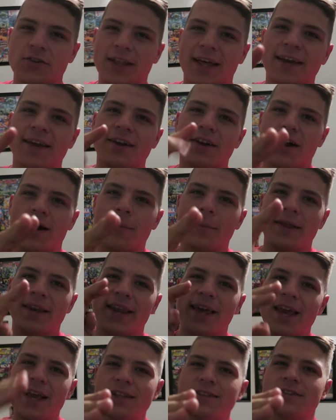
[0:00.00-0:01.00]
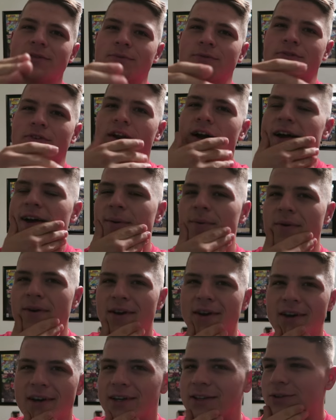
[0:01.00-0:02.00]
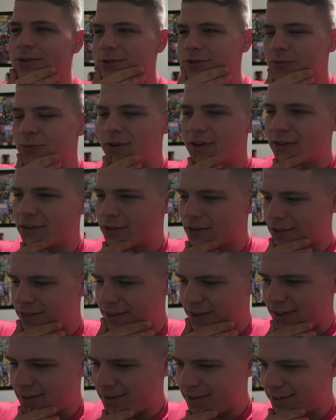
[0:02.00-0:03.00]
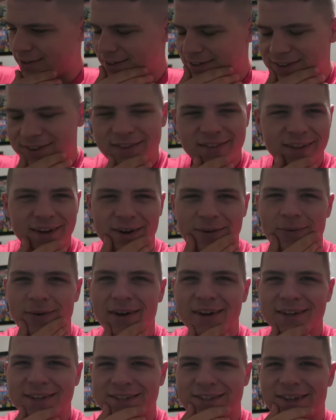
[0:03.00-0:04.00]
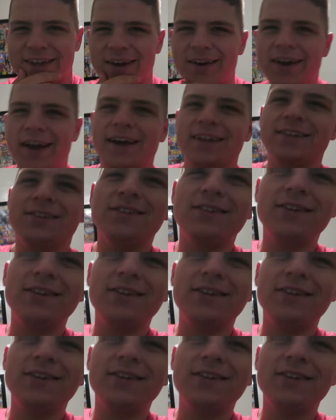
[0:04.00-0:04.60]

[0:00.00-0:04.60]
sure you like, comment, and subscribe. There was one other thing that I wanted to say. Oh, yeah.